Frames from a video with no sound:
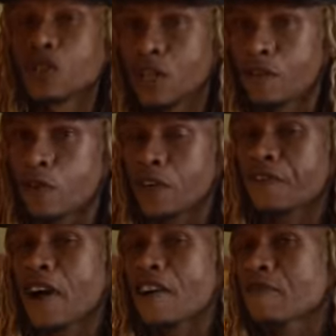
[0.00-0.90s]
you get
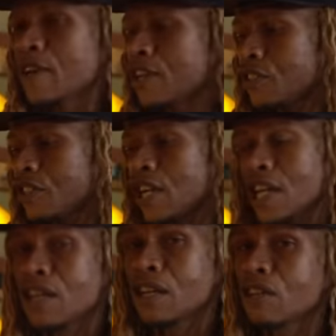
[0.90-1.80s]
45 minutes to
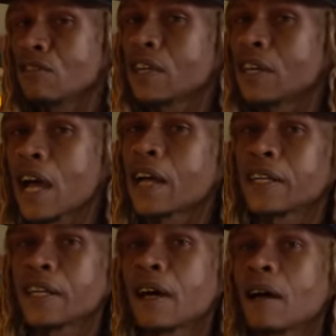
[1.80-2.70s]
eat it and you cannot
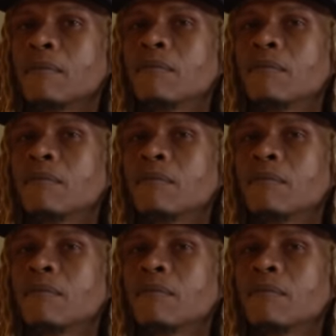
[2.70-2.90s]
get up.